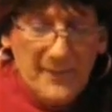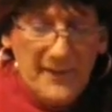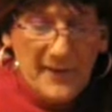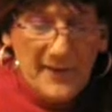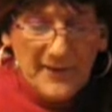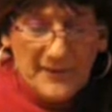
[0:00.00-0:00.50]

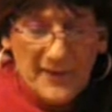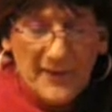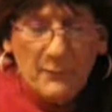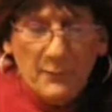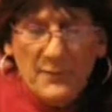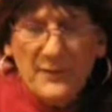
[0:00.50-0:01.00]
And like I said,
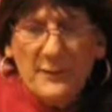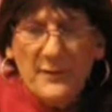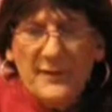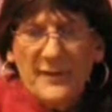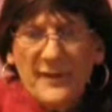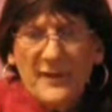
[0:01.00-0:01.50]
I will be
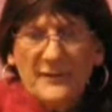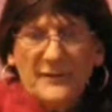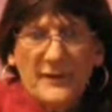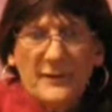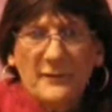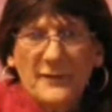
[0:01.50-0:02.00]
doing the
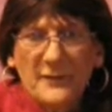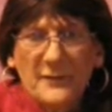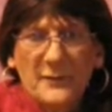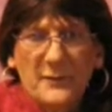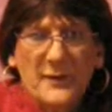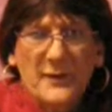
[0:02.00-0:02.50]

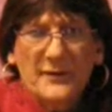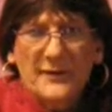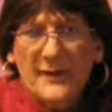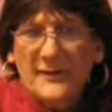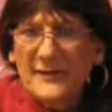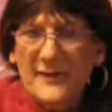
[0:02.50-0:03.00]
Ontario
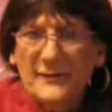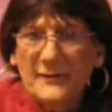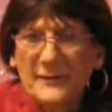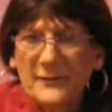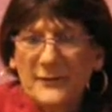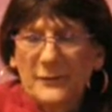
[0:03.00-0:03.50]
sex ed
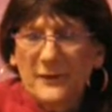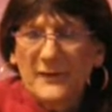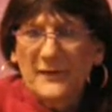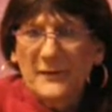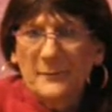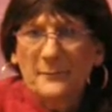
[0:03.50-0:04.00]

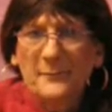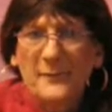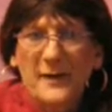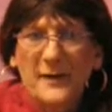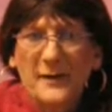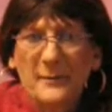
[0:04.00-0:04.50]
curriculum
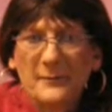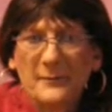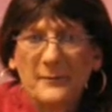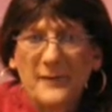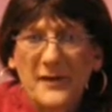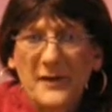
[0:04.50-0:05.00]

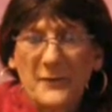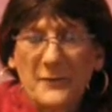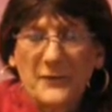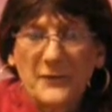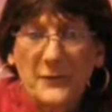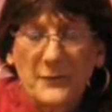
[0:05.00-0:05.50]
video
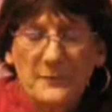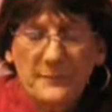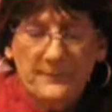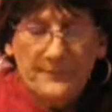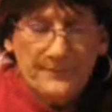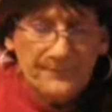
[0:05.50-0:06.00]
soon.
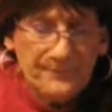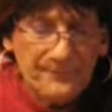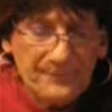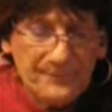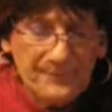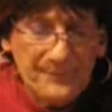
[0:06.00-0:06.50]

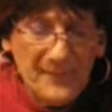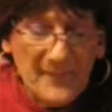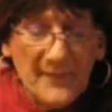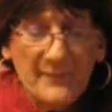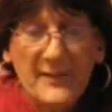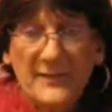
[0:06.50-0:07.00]

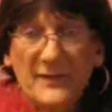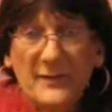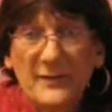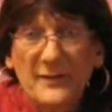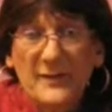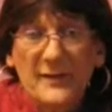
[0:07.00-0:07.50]
That's
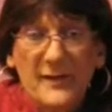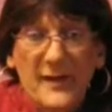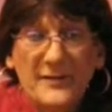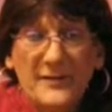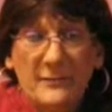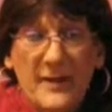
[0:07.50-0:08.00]

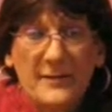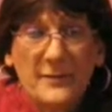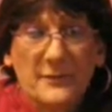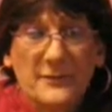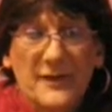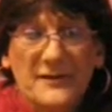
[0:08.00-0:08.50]
a
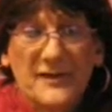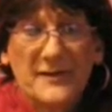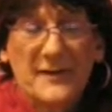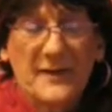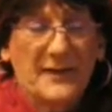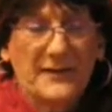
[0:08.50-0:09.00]
rather touchy
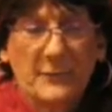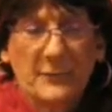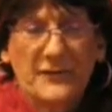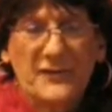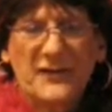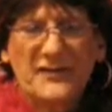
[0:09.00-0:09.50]
thing because it
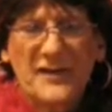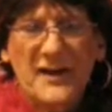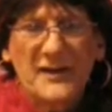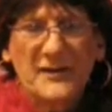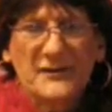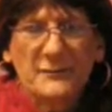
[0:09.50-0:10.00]
was just
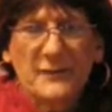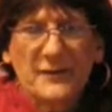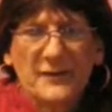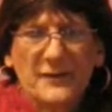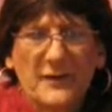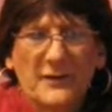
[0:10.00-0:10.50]
changed
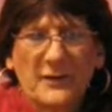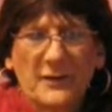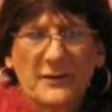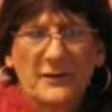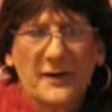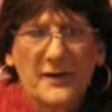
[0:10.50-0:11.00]
when Doug
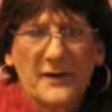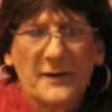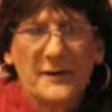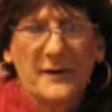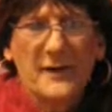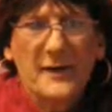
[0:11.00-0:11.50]
Clark got in.